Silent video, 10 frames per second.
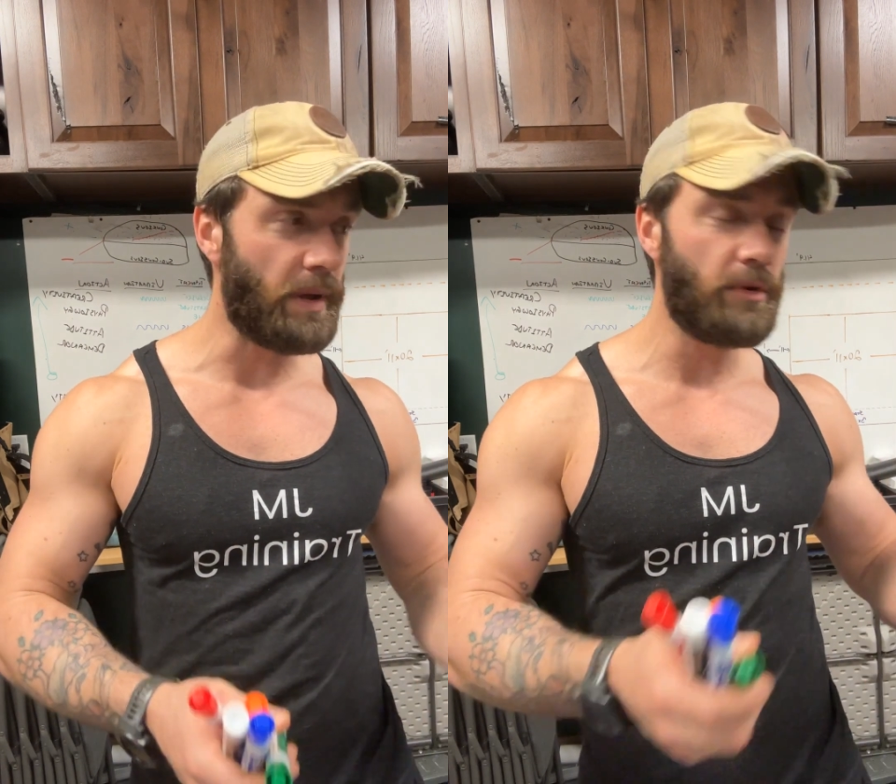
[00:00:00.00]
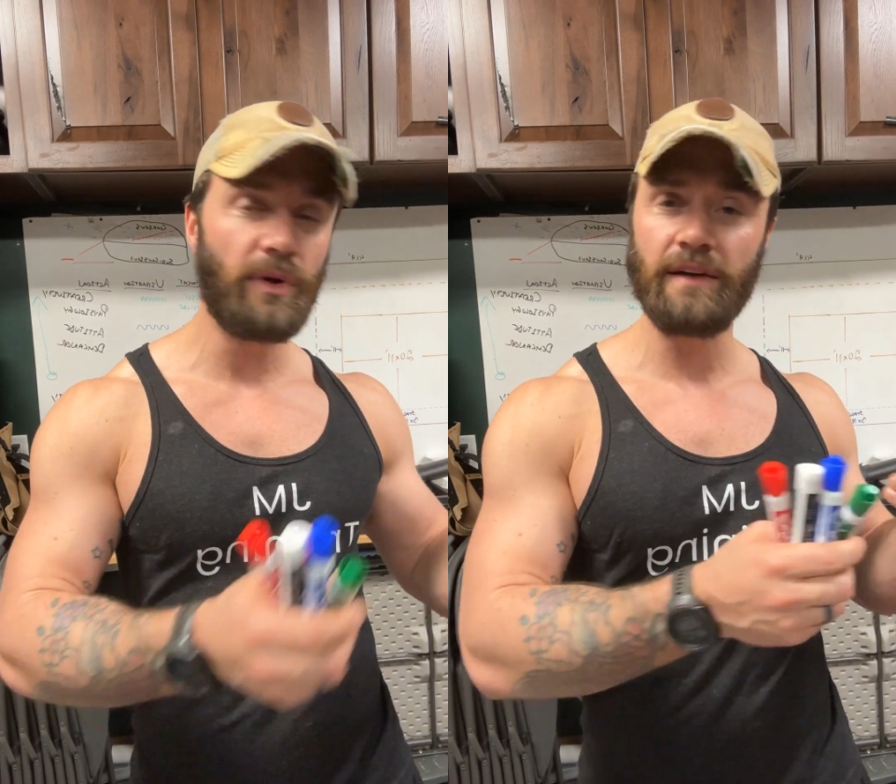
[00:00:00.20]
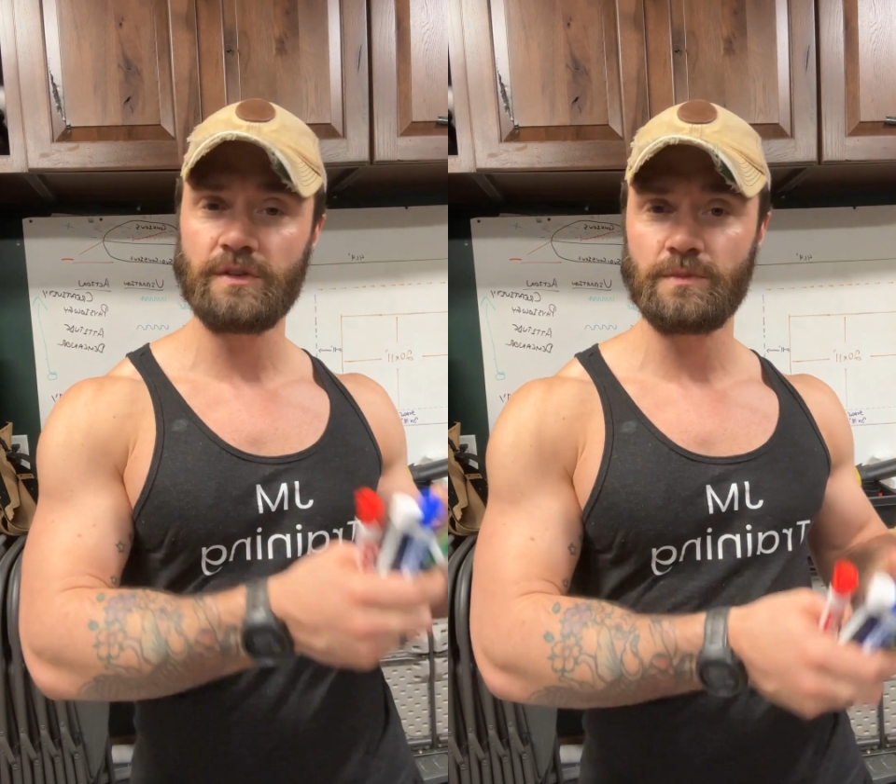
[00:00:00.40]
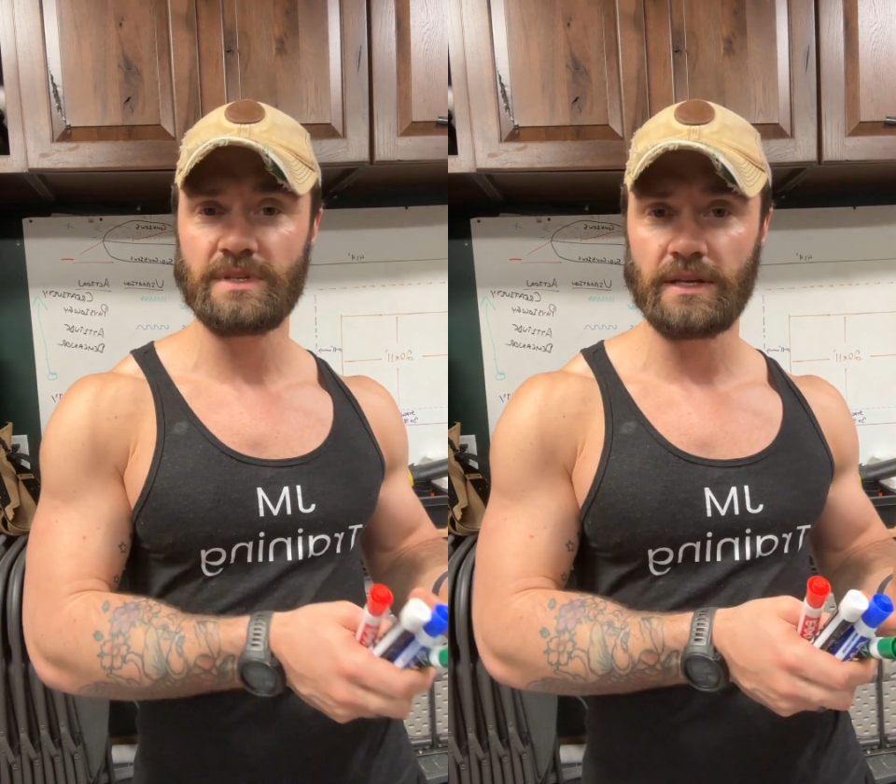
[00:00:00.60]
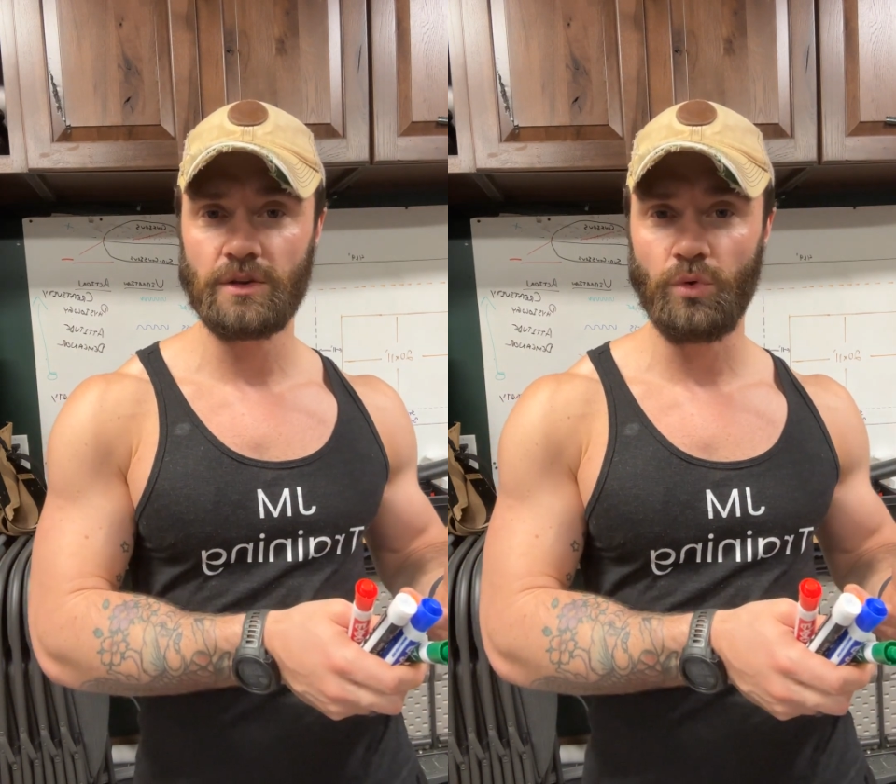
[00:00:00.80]
Maybe you have some
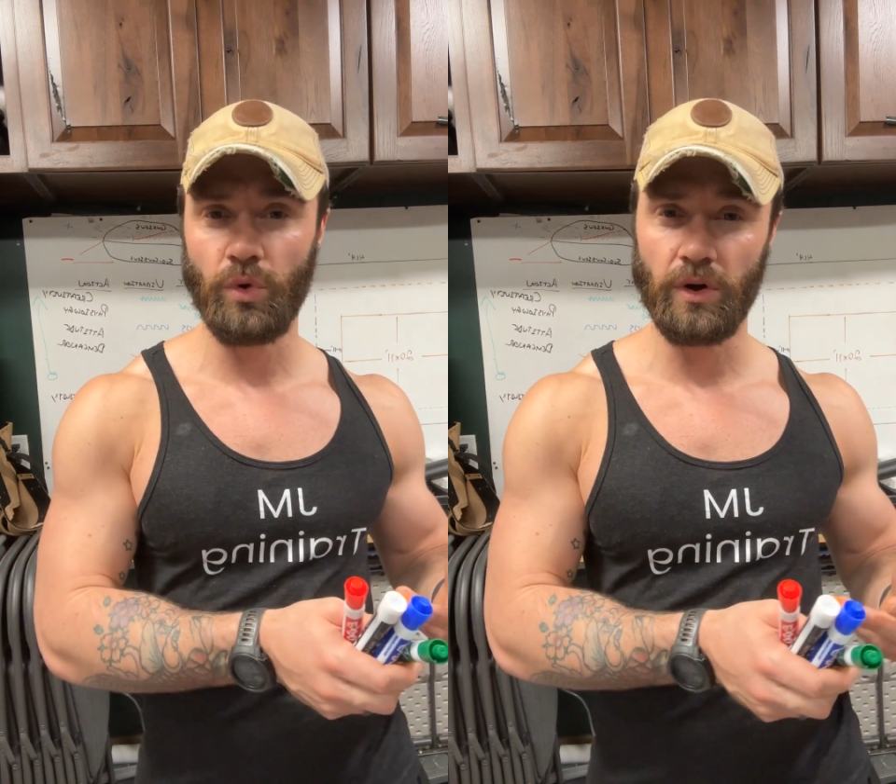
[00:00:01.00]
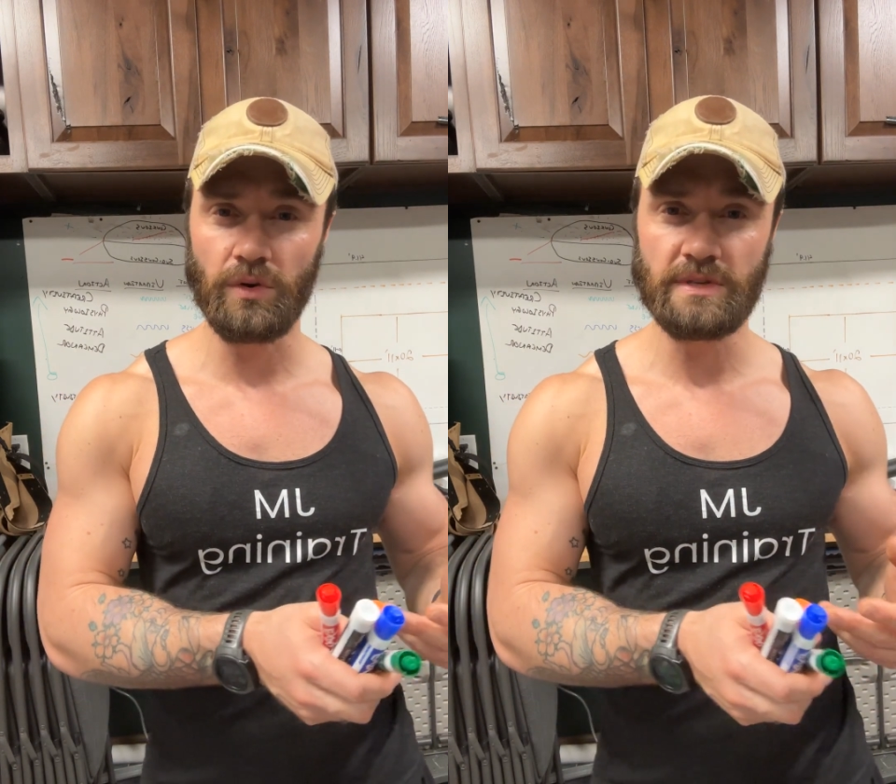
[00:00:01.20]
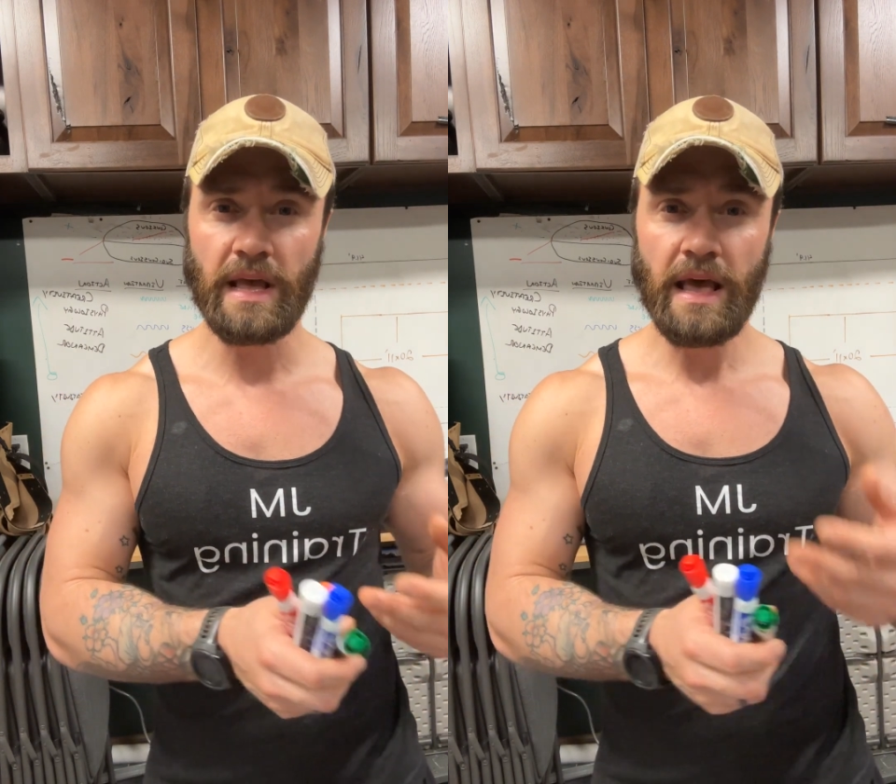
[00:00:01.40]
scented oils